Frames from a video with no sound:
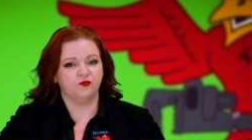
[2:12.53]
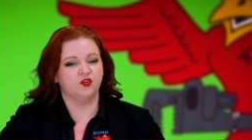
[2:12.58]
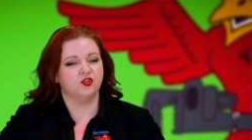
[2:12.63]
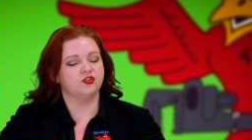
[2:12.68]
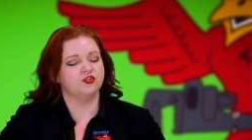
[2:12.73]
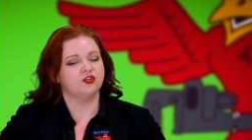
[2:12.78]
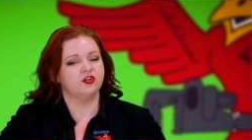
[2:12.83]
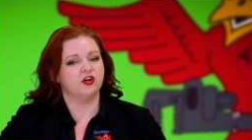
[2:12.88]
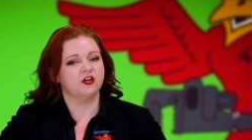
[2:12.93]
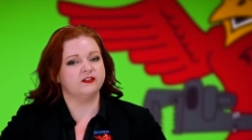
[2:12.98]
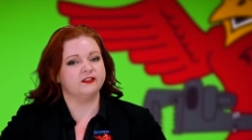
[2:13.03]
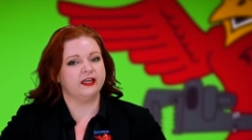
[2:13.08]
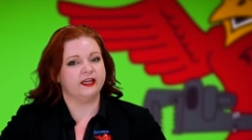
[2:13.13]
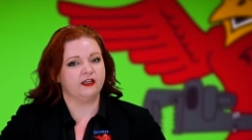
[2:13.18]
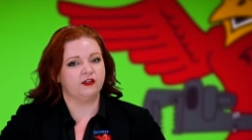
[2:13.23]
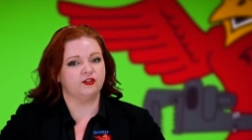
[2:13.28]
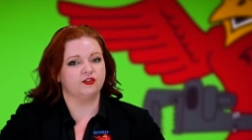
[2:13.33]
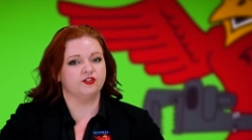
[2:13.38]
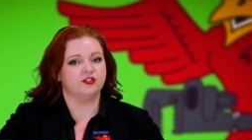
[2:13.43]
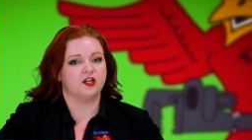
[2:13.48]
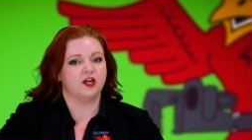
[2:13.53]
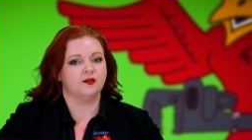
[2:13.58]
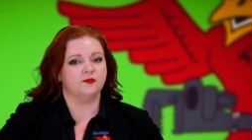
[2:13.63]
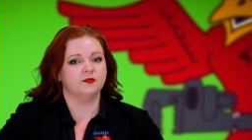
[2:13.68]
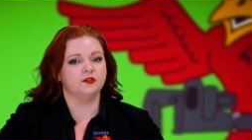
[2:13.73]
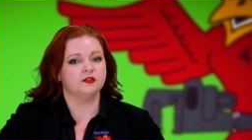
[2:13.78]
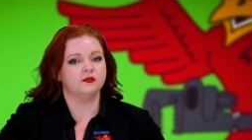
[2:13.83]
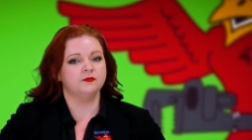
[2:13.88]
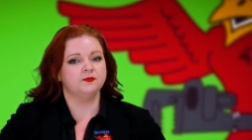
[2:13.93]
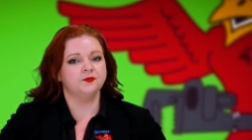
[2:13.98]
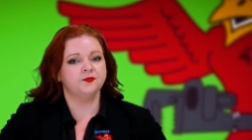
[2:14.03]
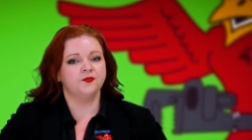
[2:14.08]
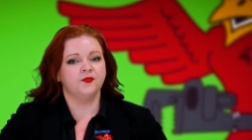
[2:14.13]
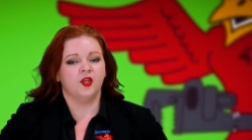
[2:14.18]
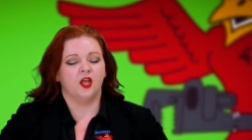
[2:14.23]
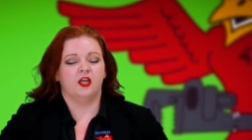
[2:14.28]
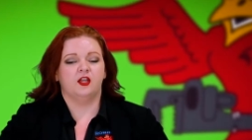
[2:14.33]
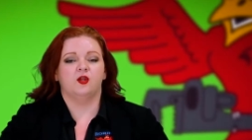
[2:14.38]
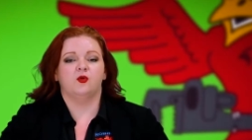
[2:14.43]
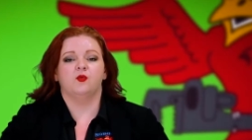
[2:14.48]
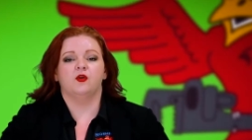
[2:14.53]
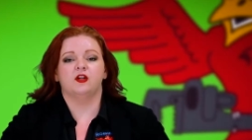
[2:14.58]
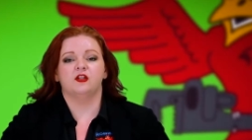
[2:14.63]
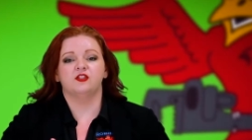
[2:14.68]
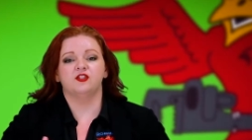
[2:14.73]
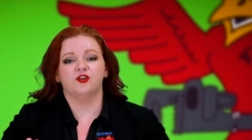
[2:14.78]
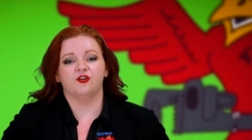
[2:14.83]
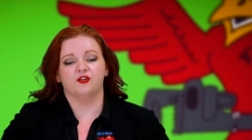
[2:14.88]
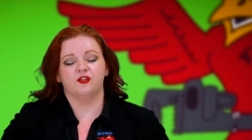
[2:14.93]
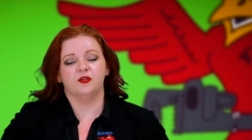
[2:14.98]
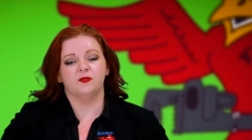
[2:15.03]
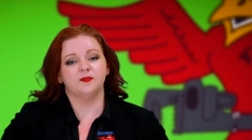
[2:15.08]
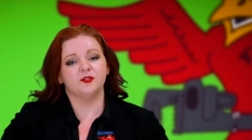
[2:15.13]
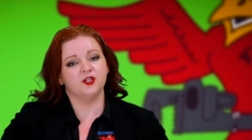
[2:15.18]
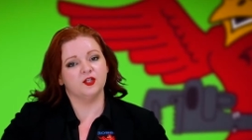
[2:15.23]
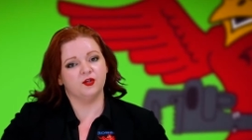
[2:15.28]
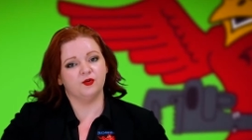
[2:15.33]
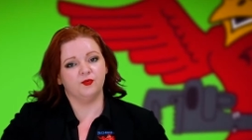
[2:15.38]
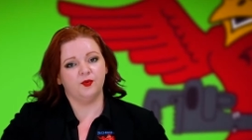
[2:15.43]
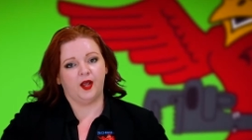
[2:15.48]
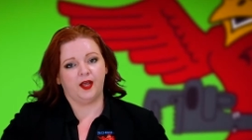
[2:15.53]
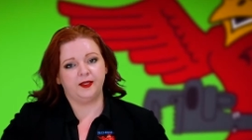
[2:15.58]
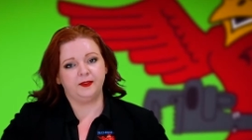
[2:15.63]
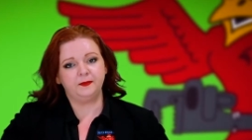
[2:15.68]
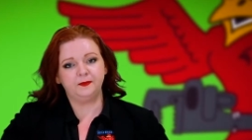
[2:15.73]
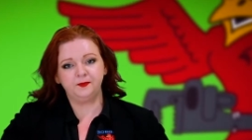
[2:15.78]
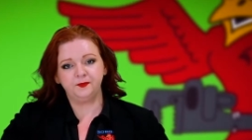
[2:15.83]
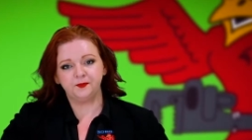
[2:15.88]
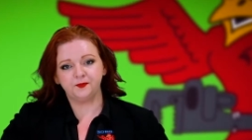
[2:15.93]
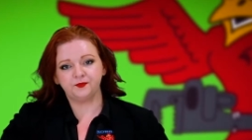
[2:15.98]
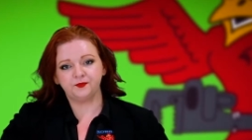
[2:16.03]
those are called angle stops and you wanna turn them to the right.